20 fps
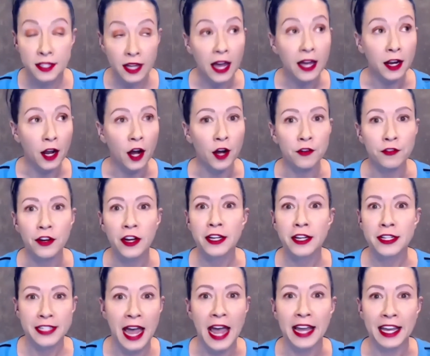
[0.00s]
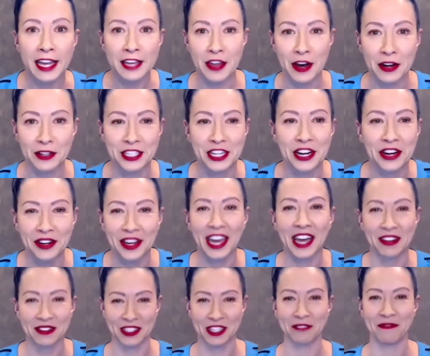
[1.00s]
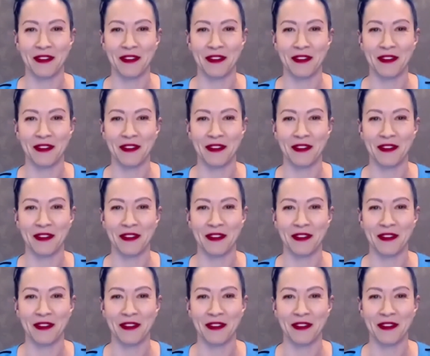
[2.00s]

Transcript: Instead of taking those 2 gifts